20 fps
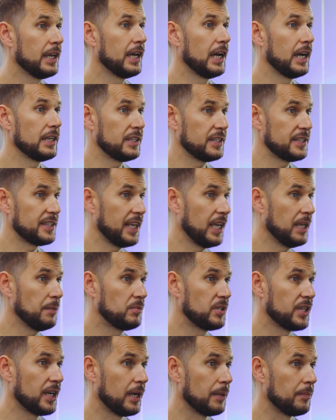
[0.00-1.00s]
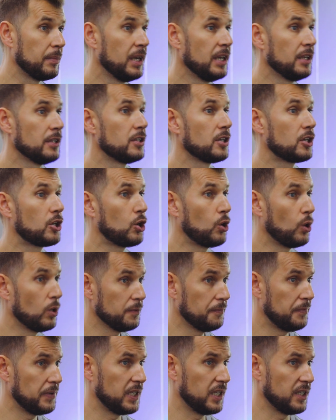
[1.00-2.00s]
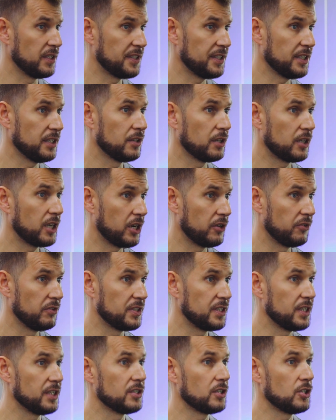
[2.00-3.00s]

At the same time, the confidence in the currency is